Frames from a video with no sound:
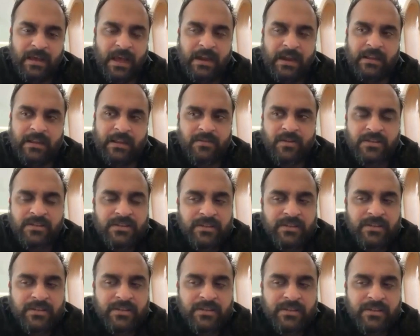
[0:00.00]
And it's not
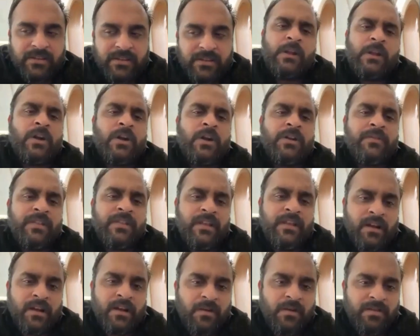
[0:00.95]
just me, a lot of
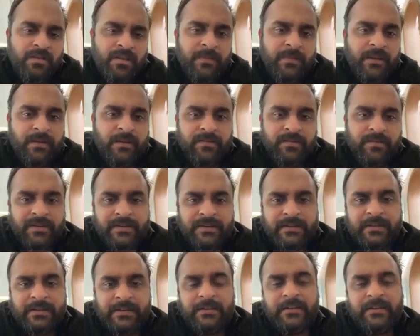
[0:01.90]
other accounts are being
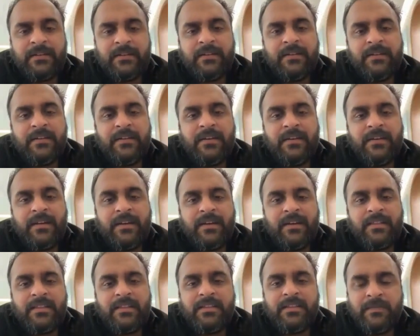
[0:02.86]
restricted.
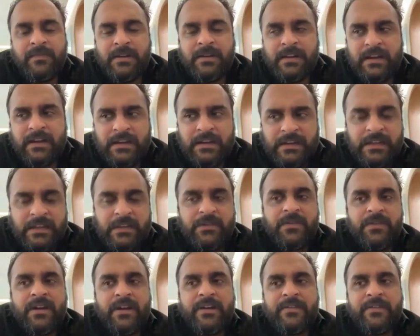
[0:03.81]
And this will
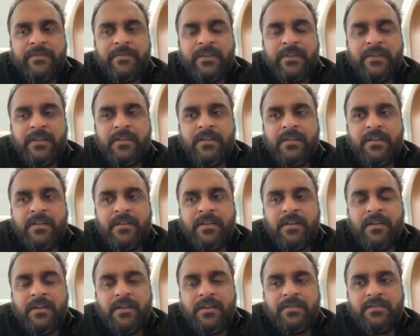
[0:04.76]
continue, I feel.
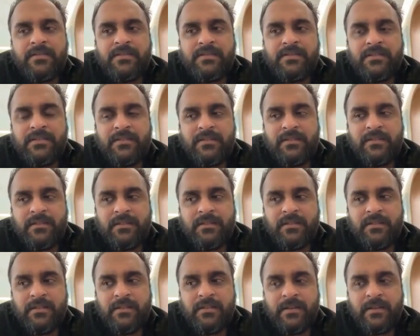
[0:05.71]
It's
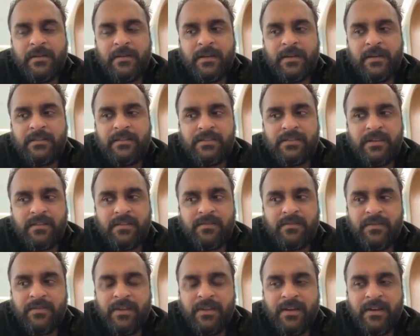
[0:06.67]
it's
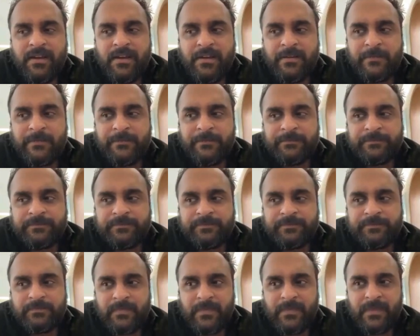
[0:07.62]
just we have
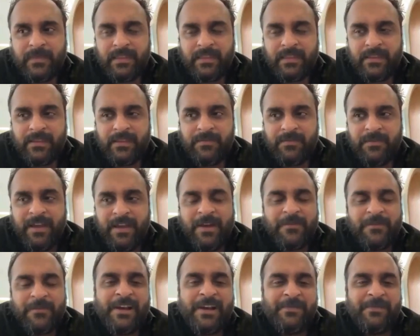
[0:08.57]

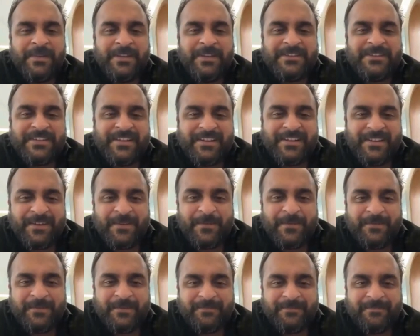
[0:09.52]
to help each other
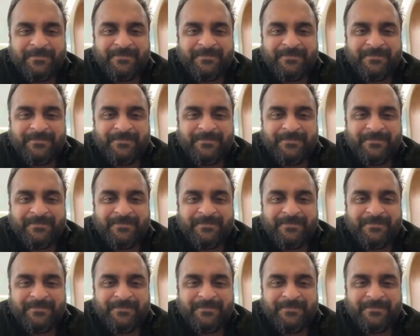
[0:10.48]
now.